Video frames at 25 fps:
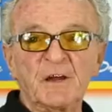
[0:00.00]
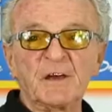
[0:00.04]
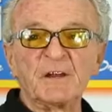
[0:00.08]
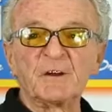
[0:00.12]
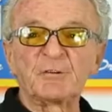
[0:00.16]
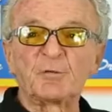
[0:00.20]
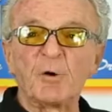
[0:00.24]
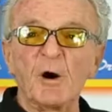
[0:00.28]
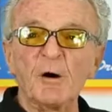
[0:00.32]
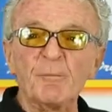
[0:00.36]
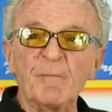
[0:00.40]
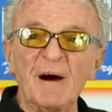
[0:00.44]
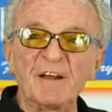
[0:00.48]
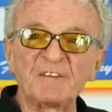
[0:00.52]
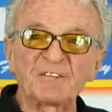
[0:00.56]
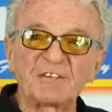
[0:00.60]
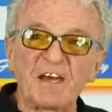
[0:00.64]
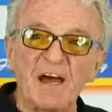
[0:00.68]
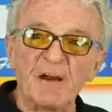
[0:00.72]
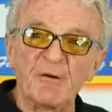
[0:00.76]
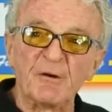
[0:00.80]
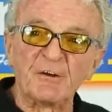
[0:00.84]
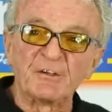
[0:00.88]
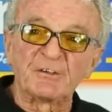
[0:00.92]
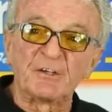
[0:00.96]
get a 12 months
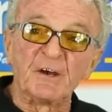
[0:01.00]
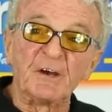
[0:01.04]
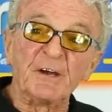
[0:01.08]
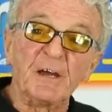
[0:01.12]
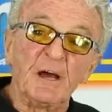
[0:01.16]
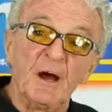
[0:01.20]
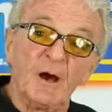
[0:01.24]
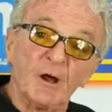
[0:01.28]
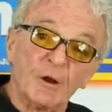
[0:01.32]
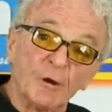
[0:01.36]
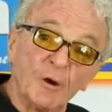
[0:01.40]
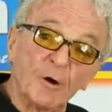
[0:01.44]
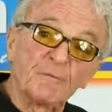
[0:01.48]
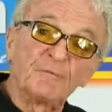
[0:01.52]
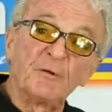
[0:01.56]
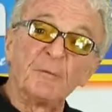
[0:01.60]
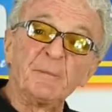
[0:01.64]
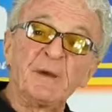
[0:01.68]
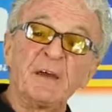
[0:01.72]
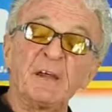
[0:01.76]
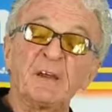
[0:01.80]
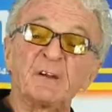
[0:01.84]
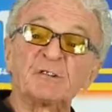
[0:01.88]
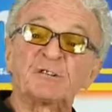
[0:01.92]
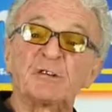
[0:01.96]
guarantee. Look for
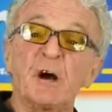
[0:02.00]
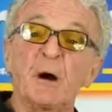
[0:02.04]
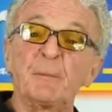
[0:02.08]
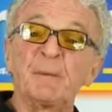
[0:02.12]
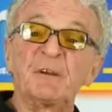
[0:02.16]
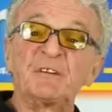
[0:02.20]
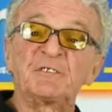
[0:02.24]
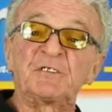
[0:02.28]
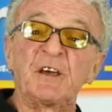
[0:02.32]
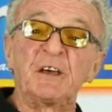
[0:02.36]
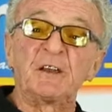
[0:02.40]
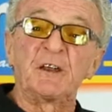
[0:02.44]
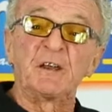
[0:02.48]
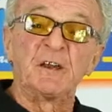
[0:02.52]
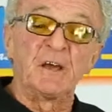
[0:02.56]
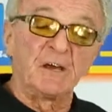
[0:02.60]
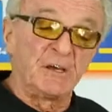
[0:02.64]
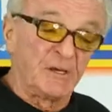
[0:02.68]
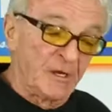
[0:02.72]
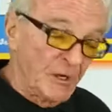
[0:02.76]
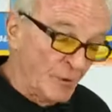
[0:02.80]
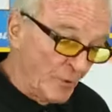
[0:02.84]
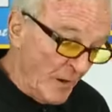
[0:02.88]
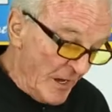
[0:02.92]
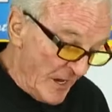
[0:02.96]
me in a shopping centre near
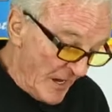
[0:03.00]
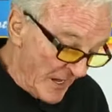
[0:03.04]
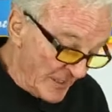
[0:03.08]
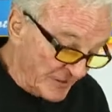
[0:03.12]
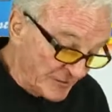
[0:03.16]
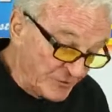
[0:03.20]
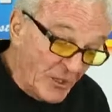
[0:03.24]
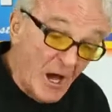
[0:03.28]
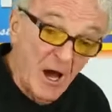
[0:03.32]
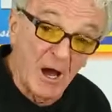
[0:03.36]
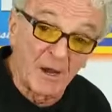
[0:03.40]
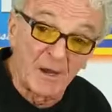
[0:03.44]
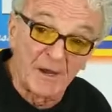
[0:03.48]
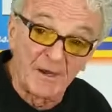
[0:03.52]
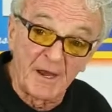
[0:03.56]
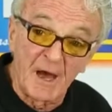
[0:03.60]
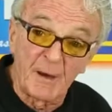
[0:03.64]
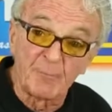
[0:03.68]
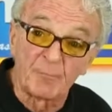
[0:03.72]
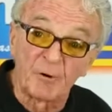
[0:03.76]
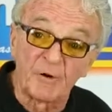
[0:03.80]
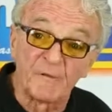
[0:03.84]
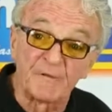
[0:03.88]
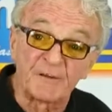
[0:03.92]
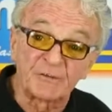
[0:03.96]
you and dial the
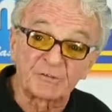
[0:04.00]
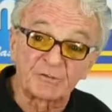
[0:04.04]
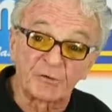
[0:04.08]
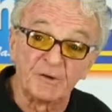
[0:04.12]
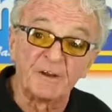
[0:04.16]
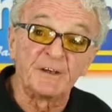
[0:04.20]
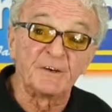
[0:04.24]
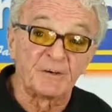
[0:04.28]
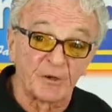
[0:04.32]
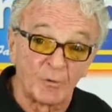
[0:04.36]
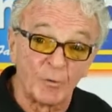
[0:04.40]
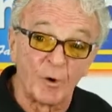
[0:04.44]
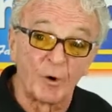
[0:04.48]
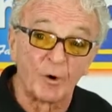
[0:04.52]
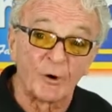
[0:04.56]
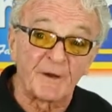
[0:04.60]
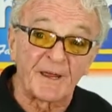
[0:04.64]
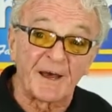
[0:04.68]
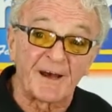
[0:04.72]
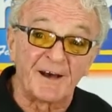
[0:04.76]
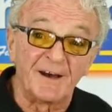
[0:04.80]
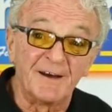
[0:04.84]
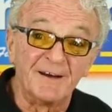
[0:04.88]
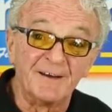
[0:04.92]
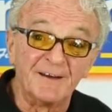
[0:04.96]
number on the screen to
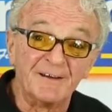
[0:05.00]
order.